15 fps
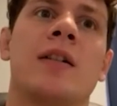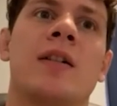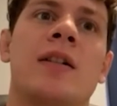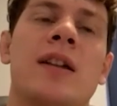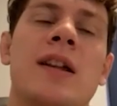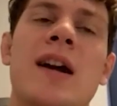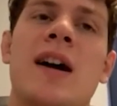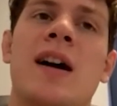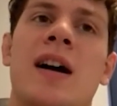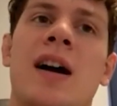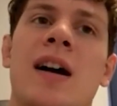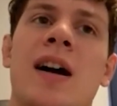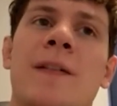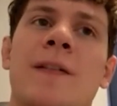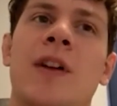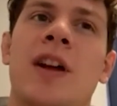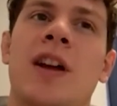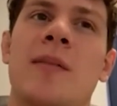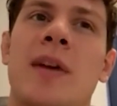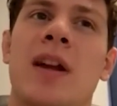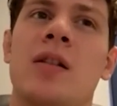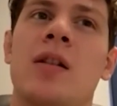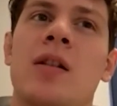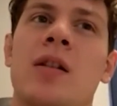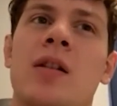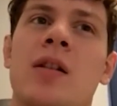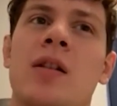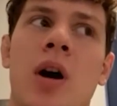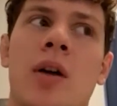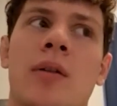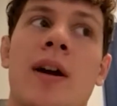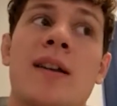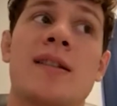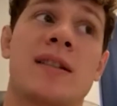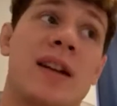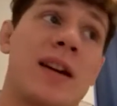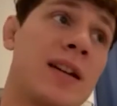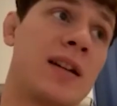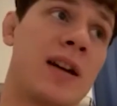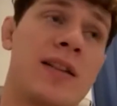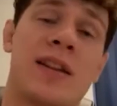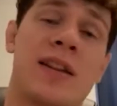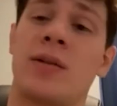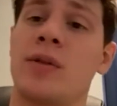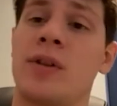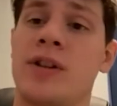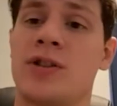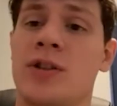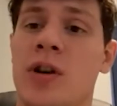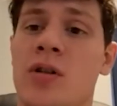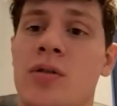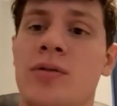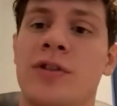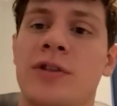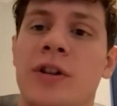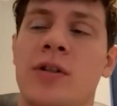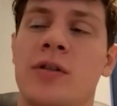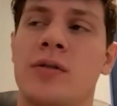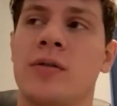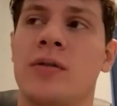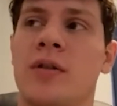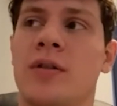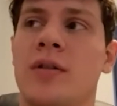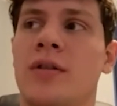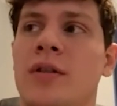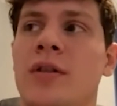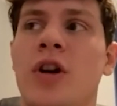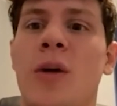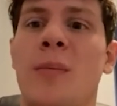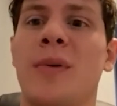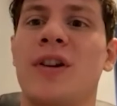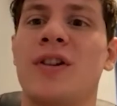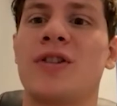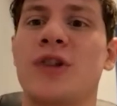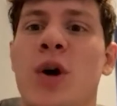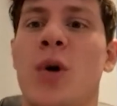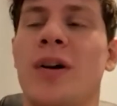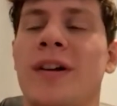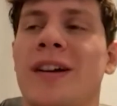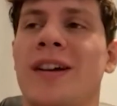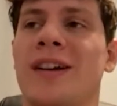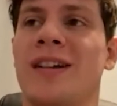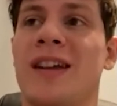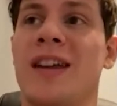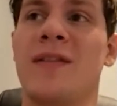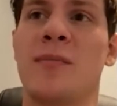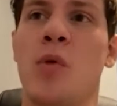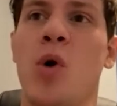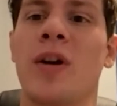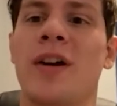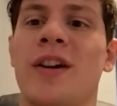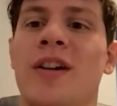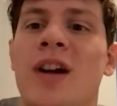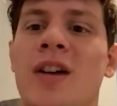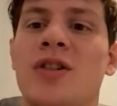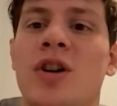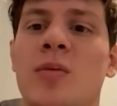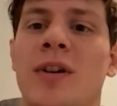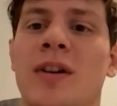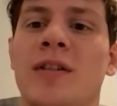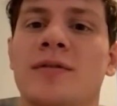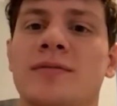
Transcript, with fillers: yeah, I, I feel like I made a lot of progress and I, I think it really showed. So hoping to show you even more here in October.